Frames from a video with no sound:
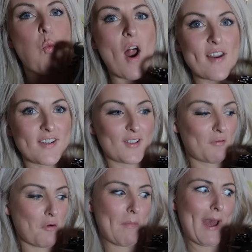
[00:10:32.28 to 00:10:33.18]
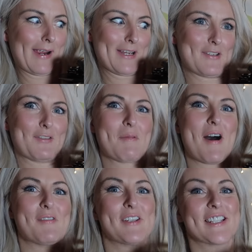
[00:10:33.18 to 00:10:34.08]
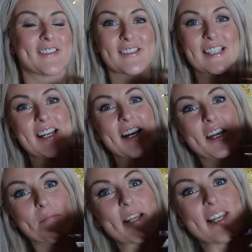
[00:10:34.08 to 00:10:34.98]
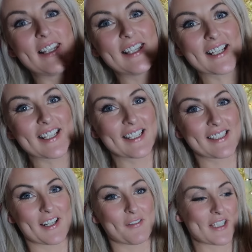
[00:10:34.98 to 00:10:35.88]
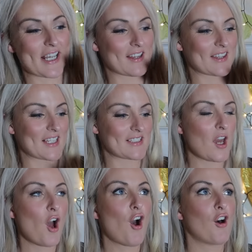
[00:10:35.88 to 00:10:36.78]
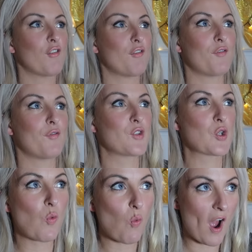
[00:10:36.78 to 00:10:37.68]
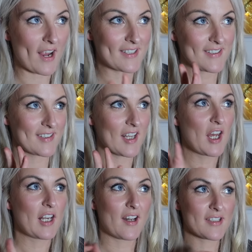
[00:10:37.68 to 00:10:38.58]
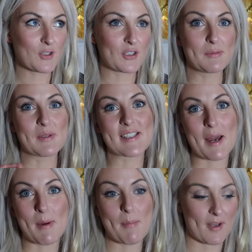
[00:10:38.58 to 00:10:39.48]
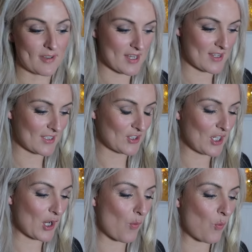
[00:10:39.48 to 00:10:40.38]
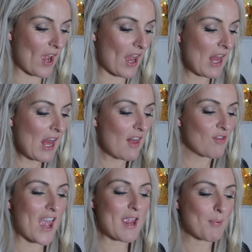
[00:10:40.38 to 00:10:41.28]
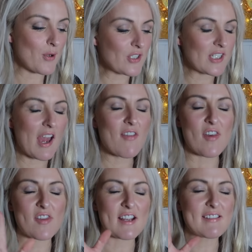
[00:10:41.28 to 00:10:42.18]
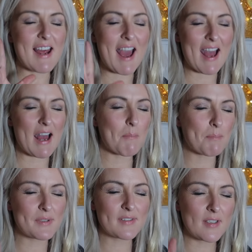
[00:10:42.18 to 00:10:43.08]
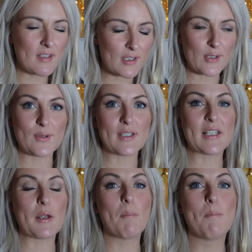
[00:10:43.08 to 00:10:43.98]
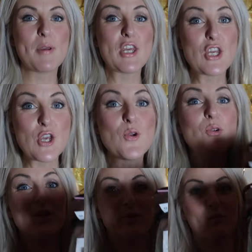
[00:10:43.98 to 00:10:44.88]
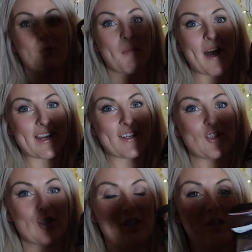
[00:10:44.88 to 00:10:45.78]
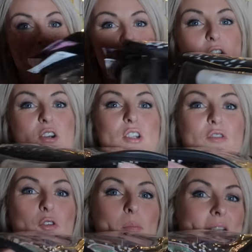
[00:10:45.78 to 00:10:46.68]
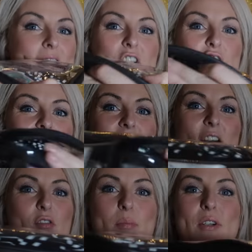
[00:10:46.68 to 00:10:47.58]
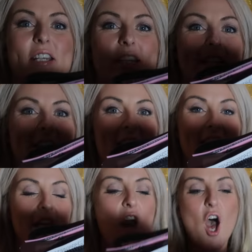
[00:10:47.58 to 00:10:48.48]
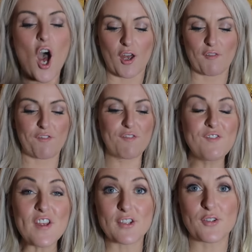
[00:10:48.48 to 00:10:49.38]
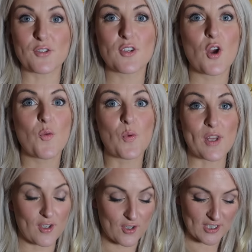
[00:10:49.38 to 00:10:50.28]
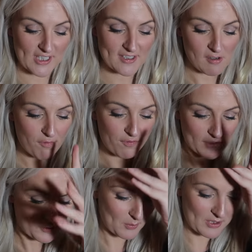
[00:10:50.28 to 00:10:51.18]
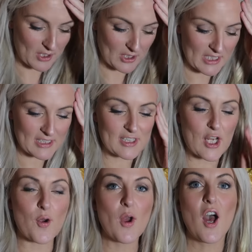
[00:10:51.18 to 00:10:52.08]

wonderful package from Harvey Nichols, and I have been lucky enough to get this twice, last Christmas and my birthday this year, where they put together these absolutely beautiful packages, beautiful packages that everybody can get, filled with goodies, filled with goodies. So